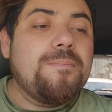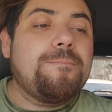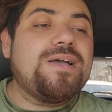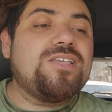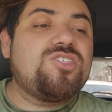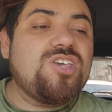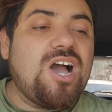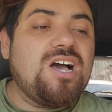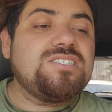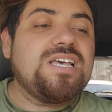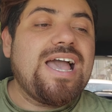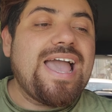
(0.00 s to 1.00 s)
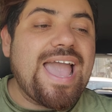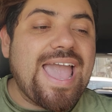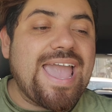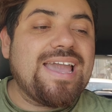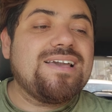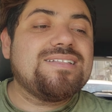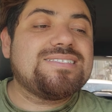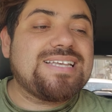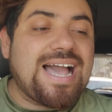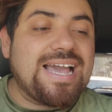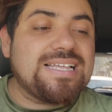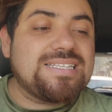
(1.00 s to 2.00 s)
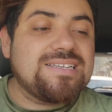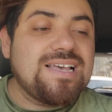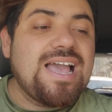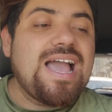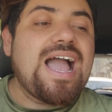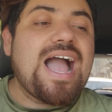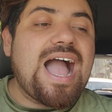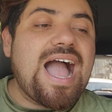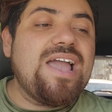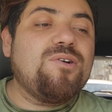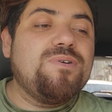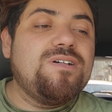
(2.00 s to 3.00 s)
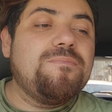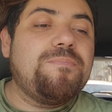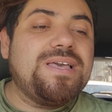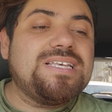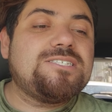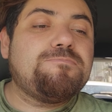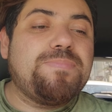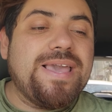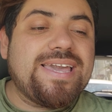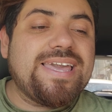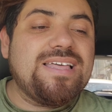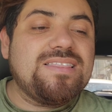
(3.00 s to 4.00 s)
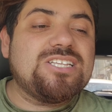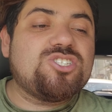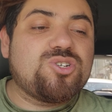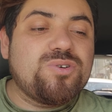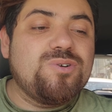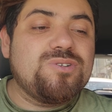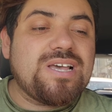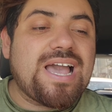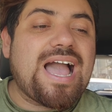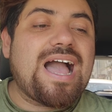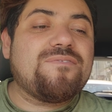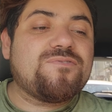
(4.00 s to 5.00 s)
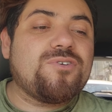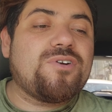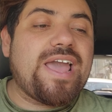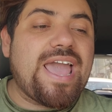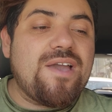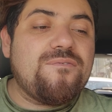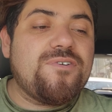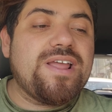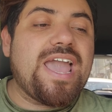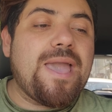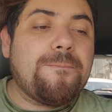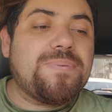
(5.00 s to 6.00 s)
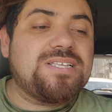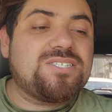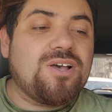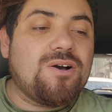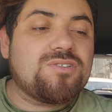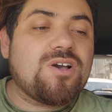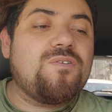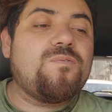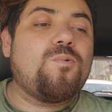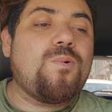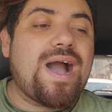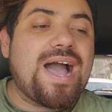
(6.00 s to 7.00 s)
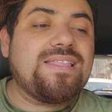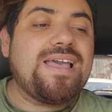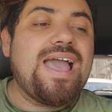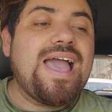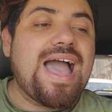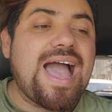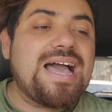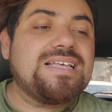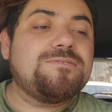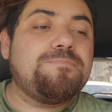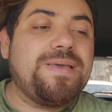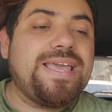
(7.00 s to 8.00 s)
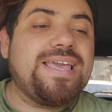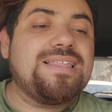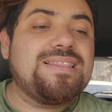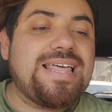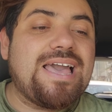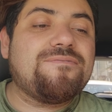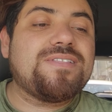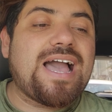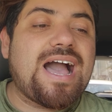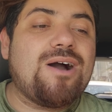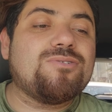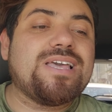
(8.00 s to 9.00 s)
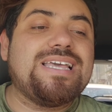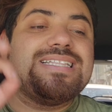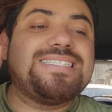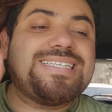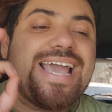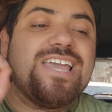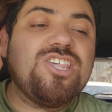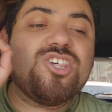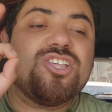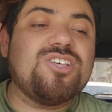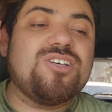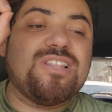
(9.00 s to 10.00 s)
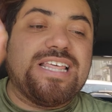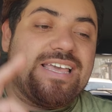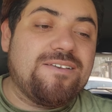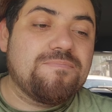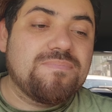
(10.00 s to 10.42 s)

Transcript: But just hang tight. I will be speaking the truth after every episode of what has been left out intentionally